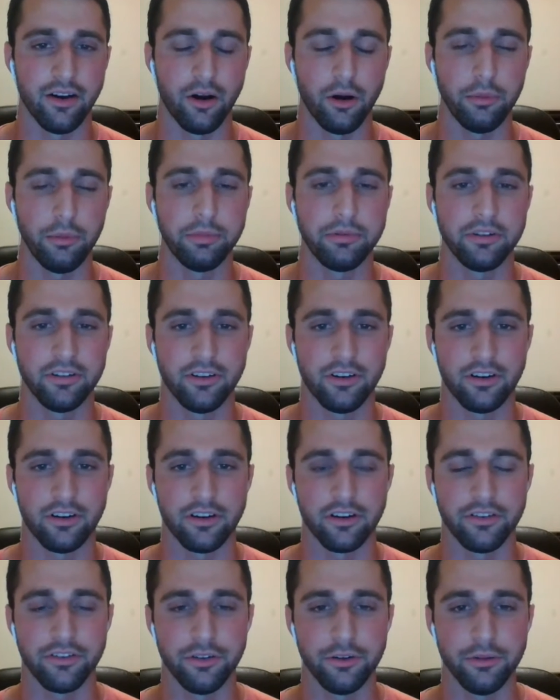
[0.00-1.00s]
hoped or
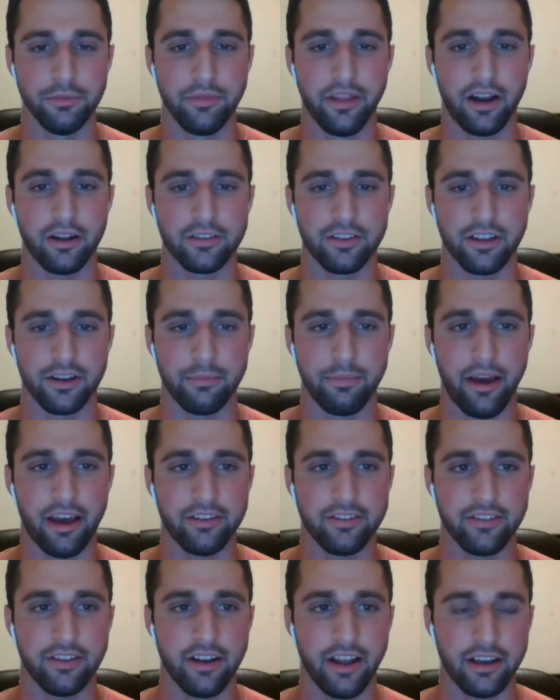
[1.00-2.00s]
assumed that I was going to
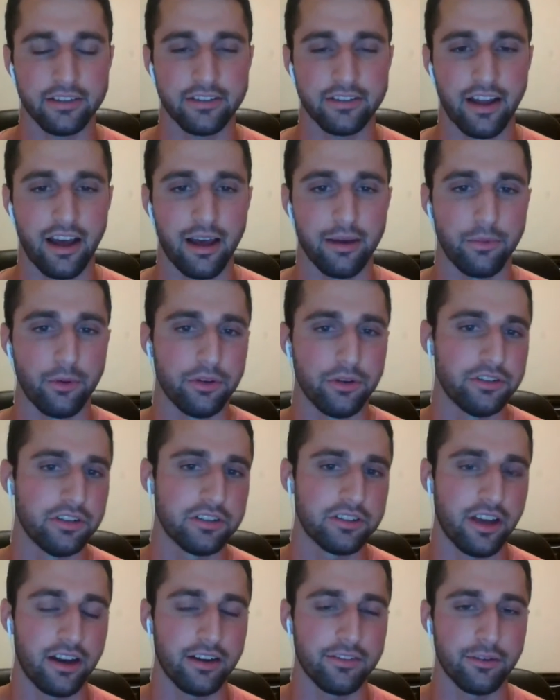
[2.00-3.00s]
pass the next time. It was
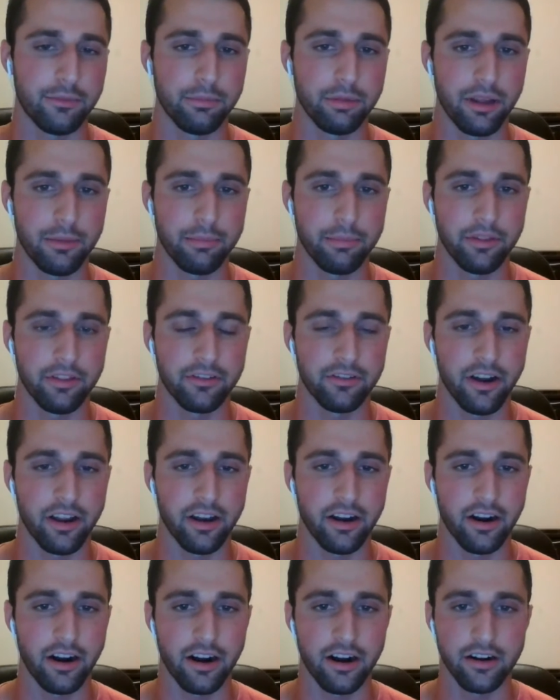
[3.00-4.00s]
just kind of a blip in the
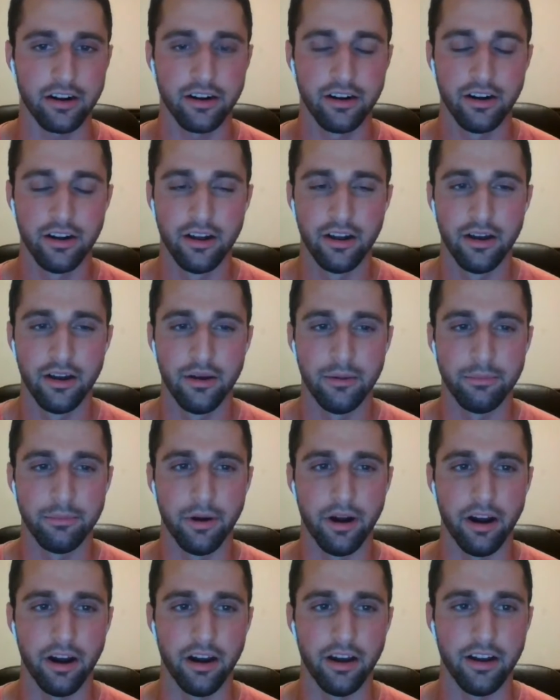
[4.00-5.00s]
radar,
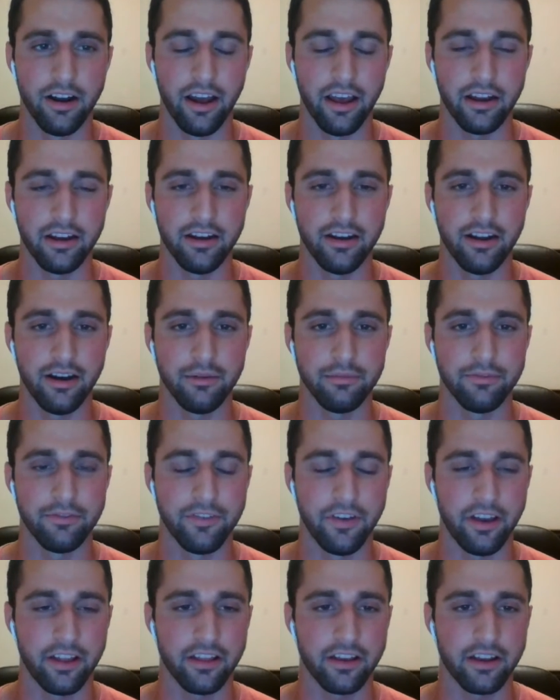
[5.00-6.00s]
but I ended up
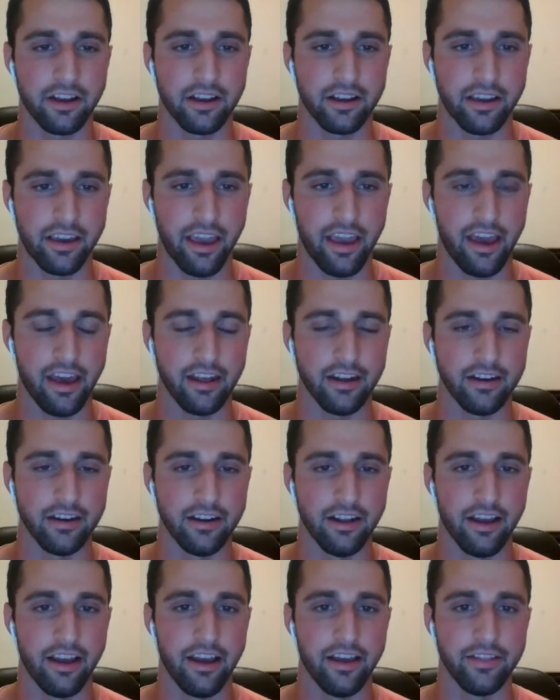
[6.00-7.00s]
failing again,
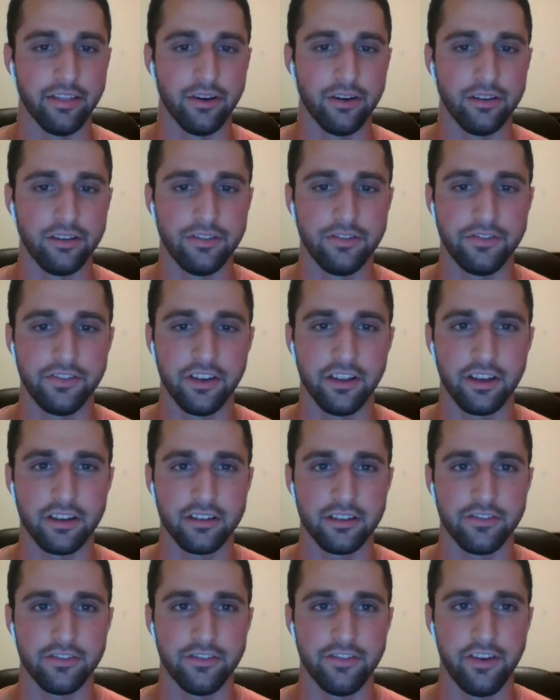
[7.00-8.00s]
and those feelings
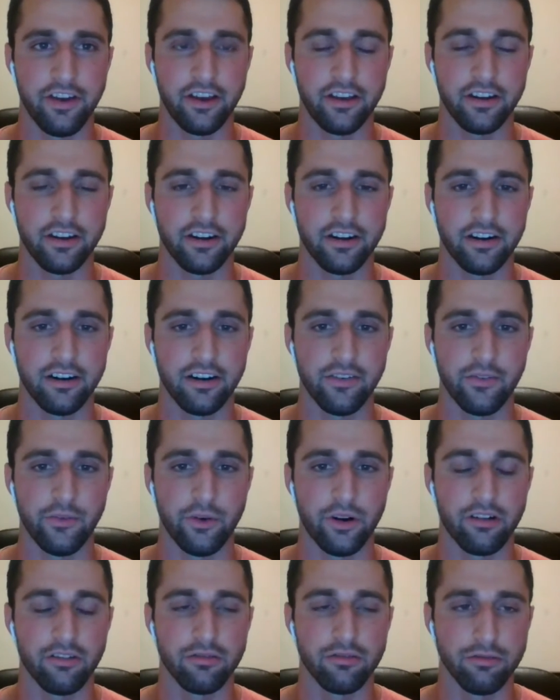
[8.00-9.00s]
of failure
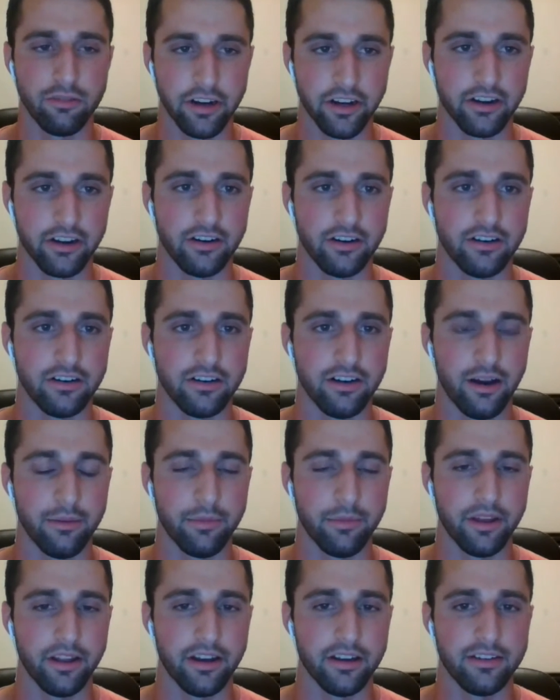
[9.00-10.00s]
were real. I
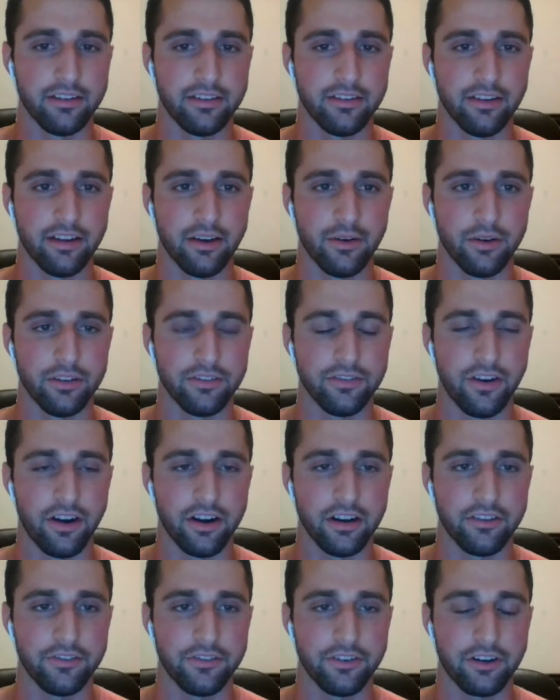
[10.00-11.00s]
mean, it was
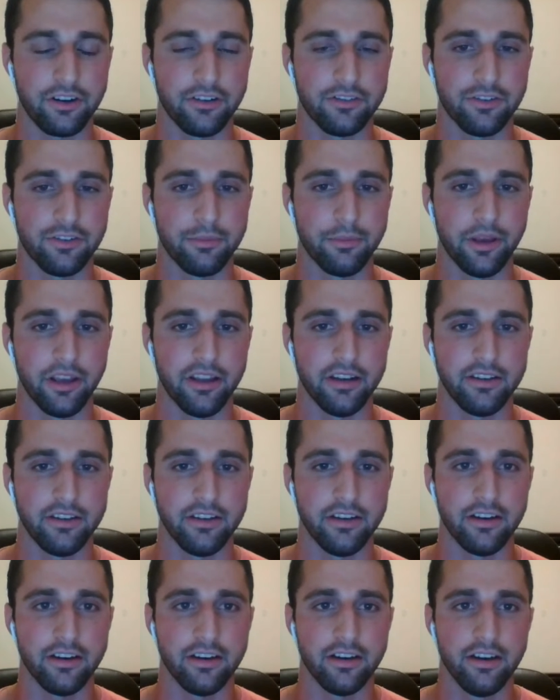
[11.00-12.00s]
very difficult for me
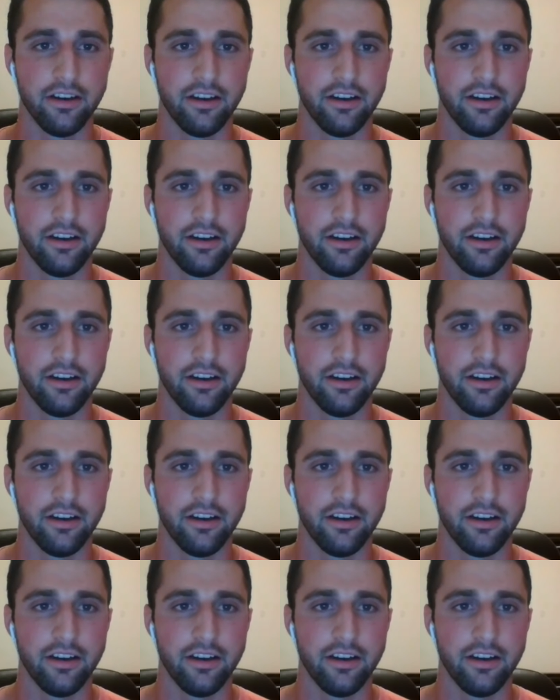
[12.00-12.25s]
to